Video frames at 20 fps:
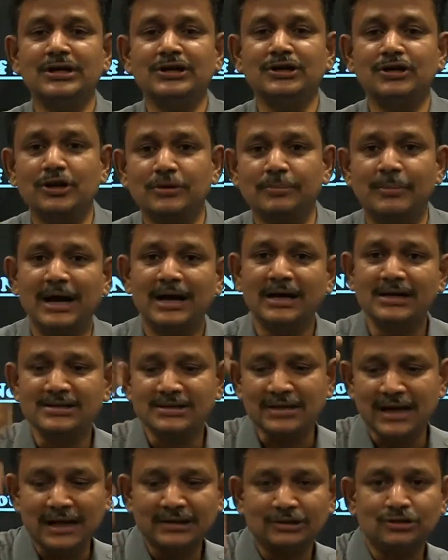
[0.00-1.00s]
in your mind.
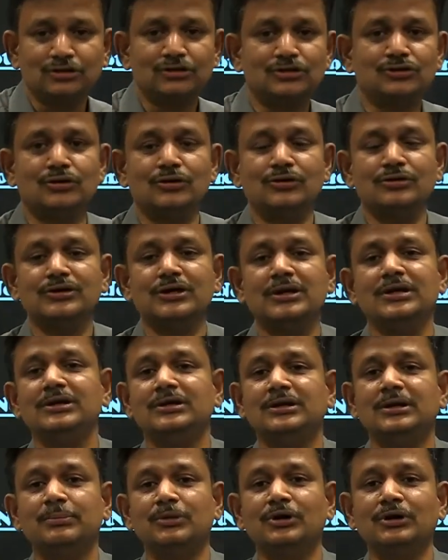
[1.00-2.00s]
Scan through the solution
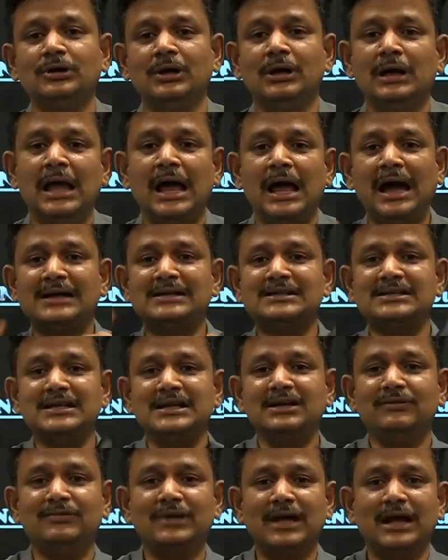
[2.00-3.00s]
in the book and
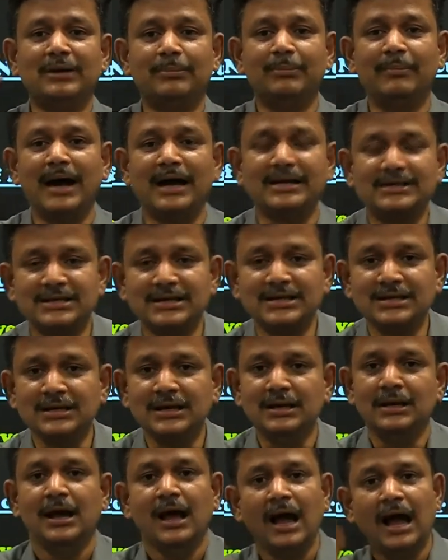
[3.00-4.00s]
see if they are
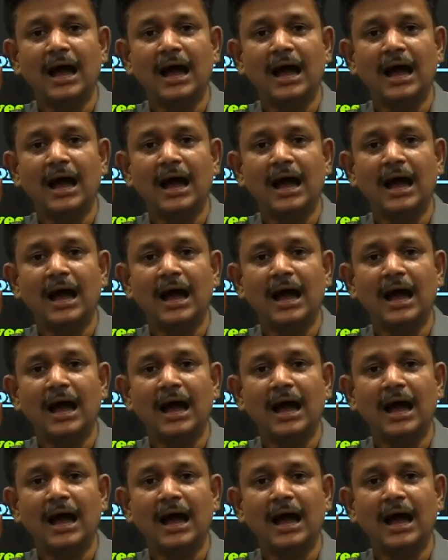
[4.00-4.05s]
matching.